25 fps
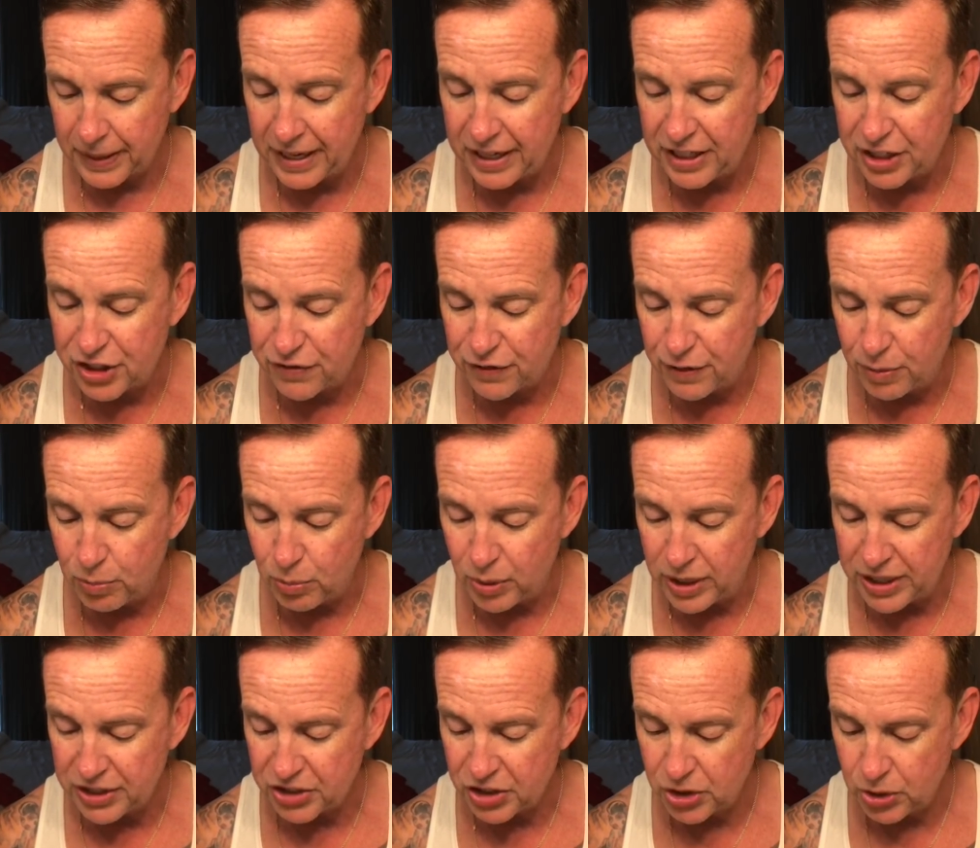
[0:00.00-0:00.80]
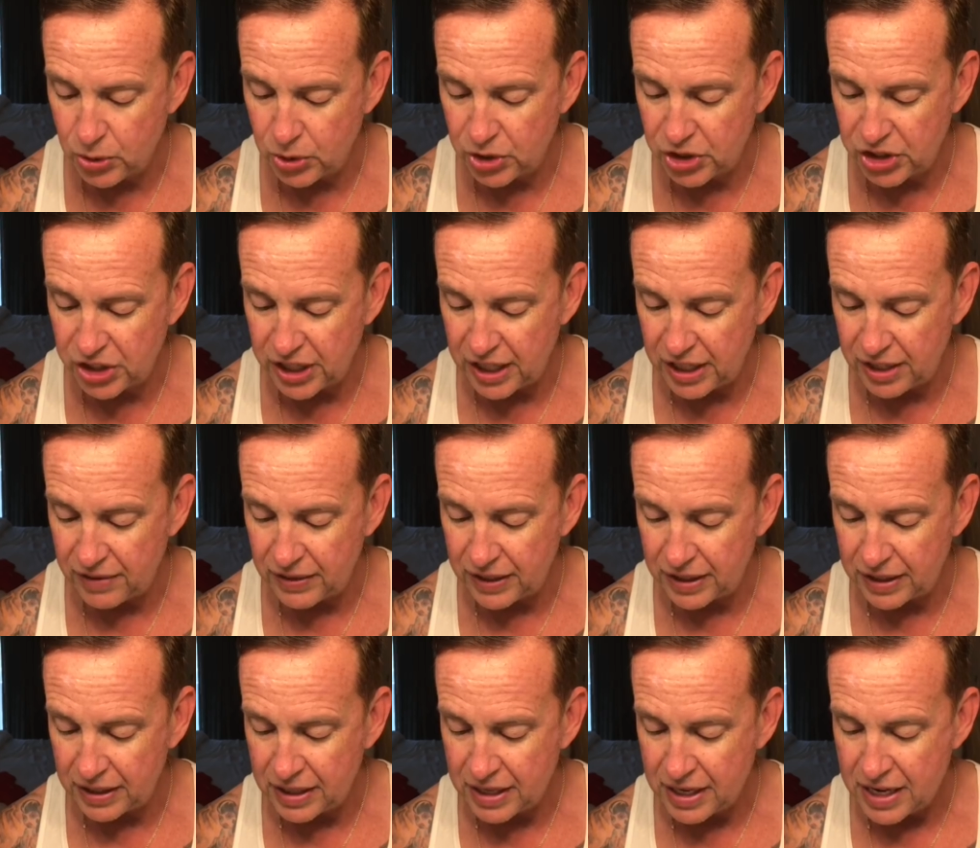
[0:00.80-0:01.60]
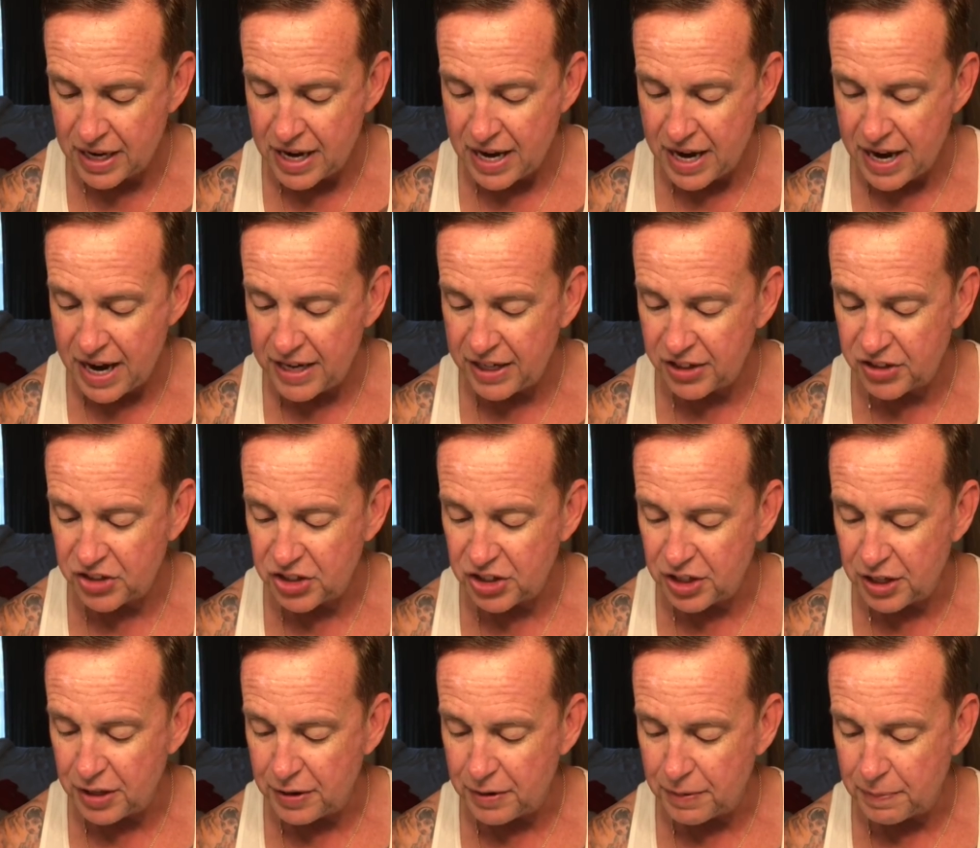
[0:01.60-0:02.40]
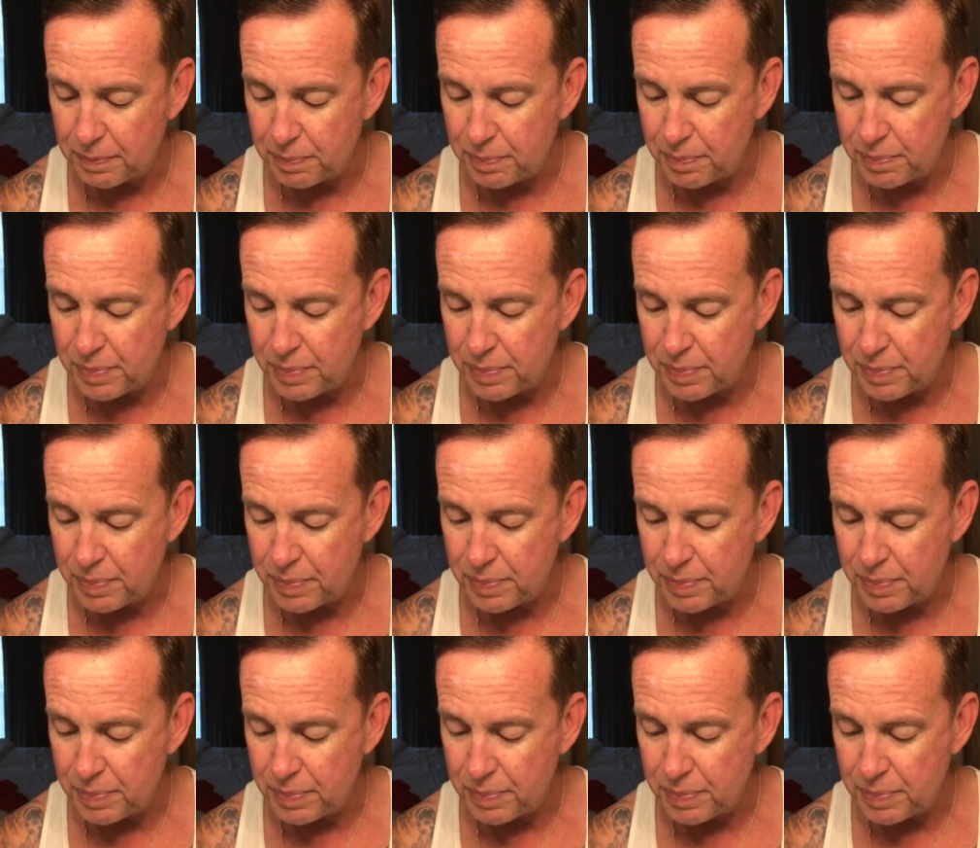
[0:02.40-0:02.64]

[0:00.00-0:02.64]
It's from West Coast Shaving, and it's the